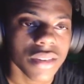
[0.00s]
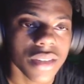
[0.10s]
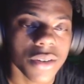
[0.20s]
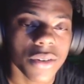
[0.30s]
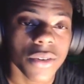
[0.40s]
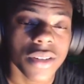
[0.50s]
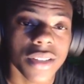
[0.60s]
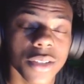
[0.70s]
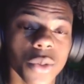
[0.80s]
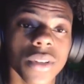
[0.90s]
Then you're
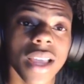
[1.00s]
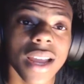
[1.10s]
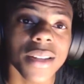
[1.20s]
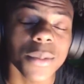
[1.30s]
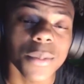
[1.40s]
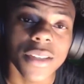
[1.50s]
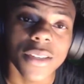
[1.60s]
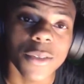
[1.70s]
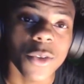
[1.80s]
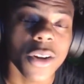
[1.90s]
gonna do a lot of,
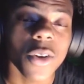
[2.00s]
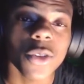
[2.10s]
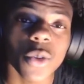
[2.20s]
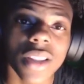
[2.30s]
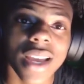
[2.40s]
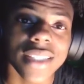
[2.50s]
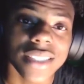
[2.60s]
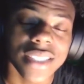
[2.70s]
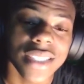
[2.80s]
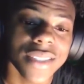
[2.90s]
gonna go through a lot of
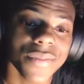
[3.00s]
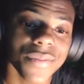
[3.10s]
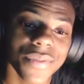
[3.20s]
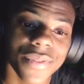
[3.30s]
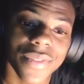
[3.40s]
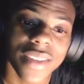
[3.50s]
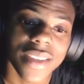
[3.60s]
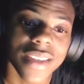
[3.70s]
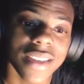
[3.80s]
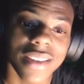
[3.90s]
shit.
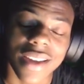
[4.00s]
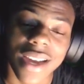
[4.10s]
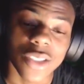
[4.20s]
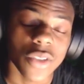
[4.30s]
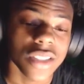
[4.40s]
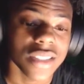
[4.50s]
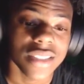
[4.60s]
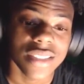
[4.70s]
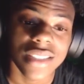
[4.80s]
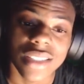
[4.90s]
Guys are gonna
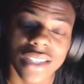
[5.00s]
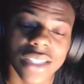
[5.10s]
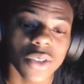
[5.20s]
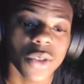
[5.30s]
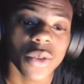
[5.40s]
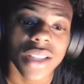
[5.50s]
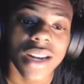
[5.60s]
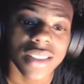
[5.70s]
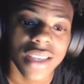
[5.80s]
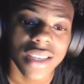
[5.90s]
guys are gonna do a
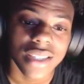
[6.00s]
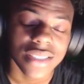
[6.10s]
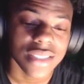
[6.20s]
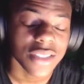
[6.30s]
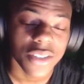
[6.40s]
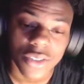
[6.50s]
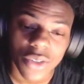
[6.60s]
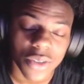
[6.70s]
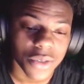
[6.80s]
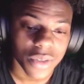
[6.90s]
lot of things. Girls are
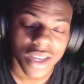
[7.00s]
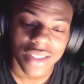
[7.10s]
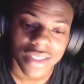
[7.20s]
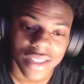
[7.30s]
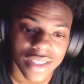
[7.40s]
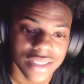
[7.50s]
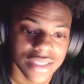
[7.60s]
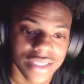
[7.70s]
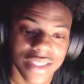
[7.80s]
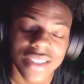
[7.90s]
gonna do a lot of
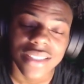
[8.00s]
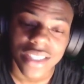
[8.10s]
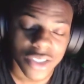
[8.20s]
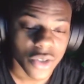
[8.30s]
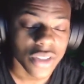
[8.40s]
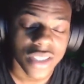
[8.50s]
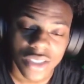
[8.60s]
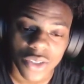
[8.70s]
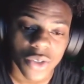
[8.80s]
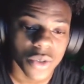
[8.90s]
things. Teachers go
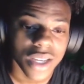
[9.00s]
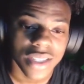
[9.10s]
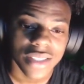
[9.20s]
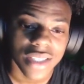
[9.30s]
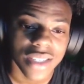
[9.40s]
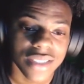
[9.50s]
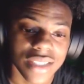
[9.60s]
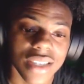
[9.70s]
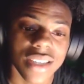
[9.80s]
teachers are gonna do a lot of things.